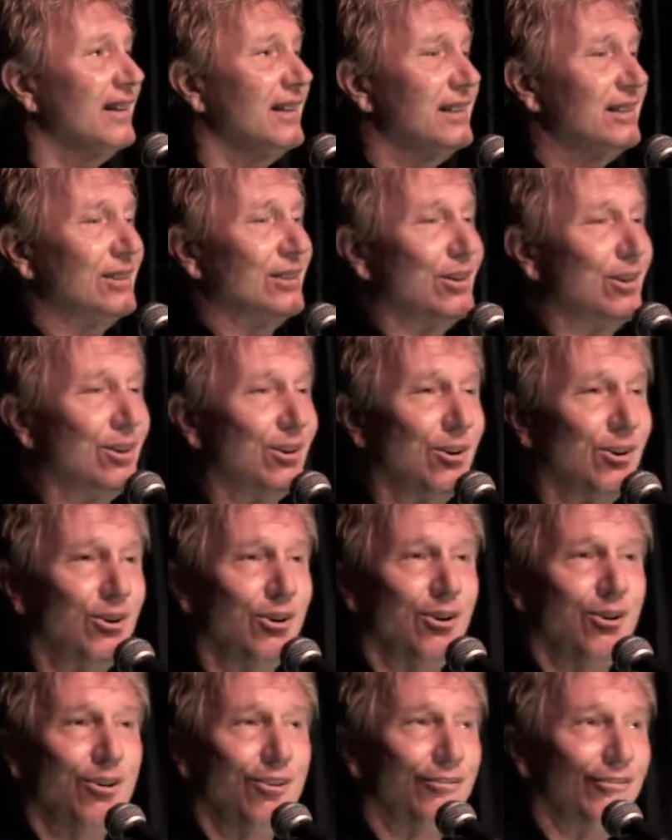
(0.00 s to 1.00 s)

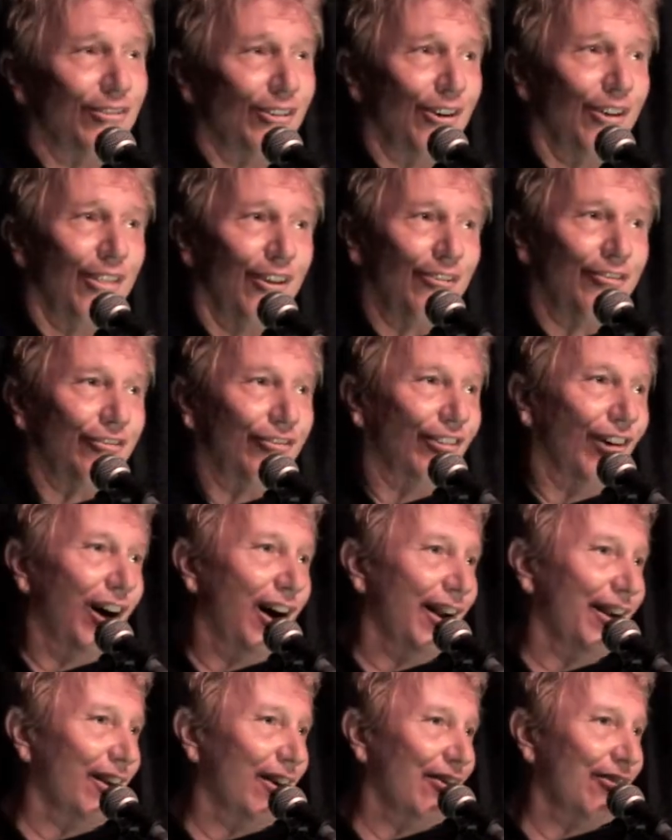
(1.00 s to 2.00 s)
Oh, for the
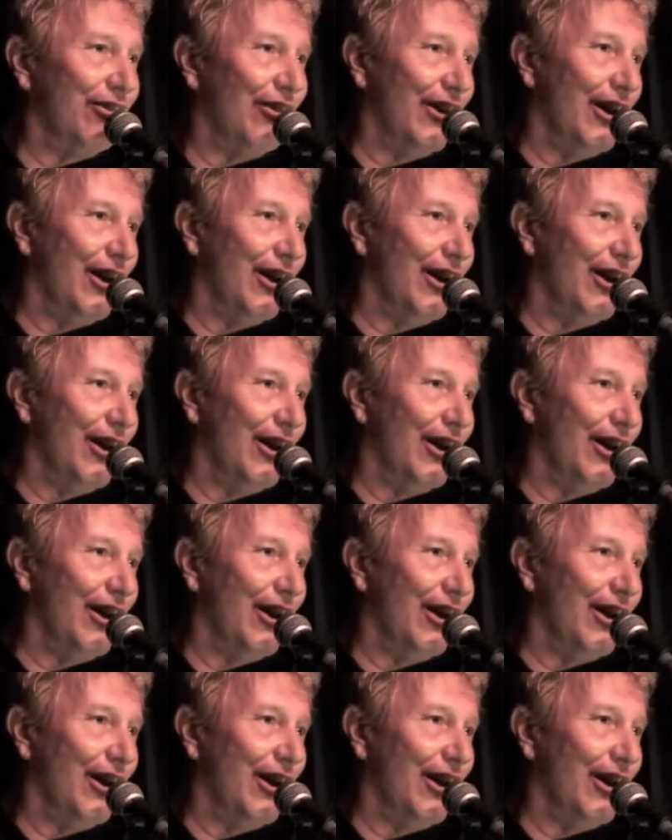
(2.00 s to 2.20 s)
fun of